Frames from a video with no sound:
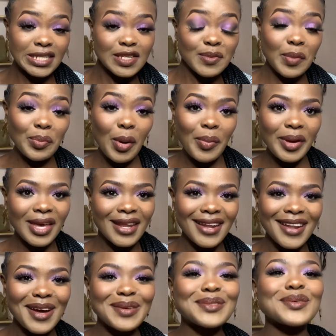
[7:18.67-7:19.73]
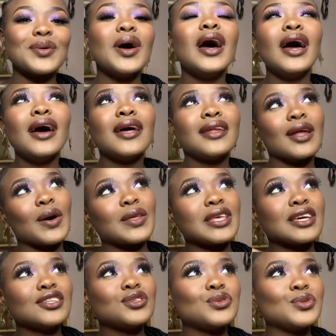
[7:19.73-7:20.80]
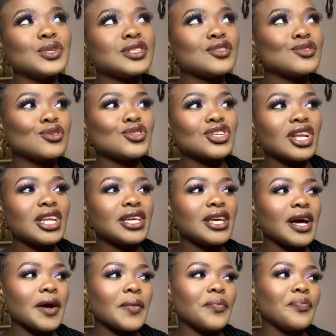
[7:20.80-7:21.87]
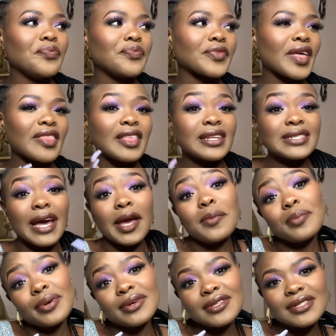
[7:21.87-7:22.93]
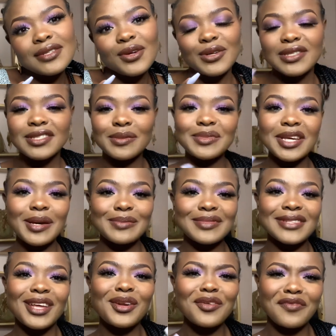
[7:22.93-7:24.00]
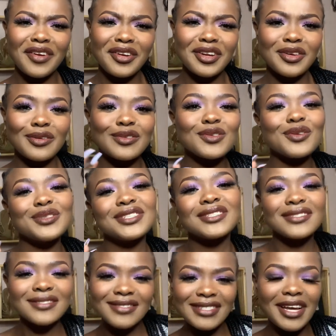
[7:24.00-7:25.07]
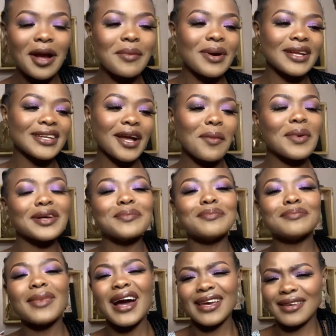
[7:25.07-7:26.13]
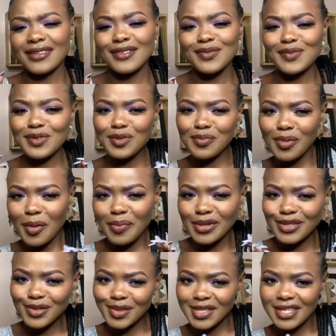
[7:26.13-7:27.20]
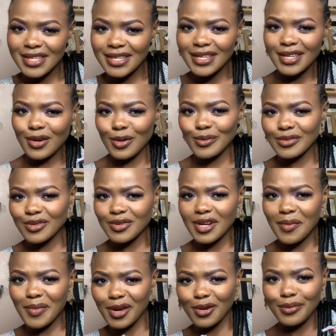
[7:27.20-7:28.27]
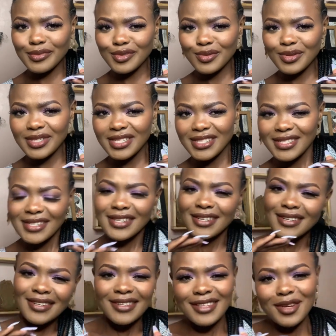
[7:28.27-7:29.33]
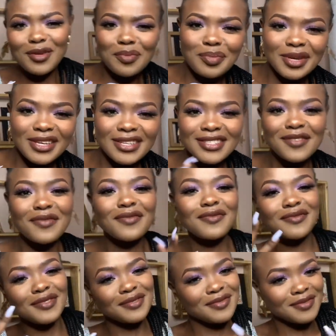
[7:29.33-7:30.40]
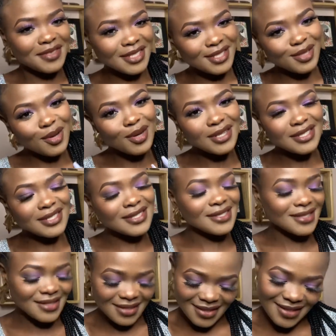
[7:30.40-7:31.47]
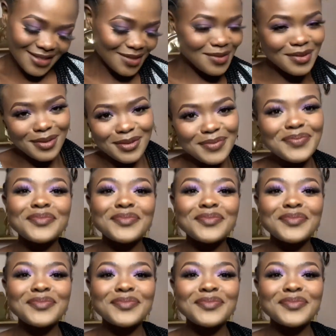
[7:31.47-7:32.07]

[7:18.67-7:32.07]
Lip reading: be popping in and out. So now the issue is usually the type, because sometimes they're not very cute. So you just nikama market, you pop in to see iko mzuri ama iko mzuri, then you pick it. If it's not, you know,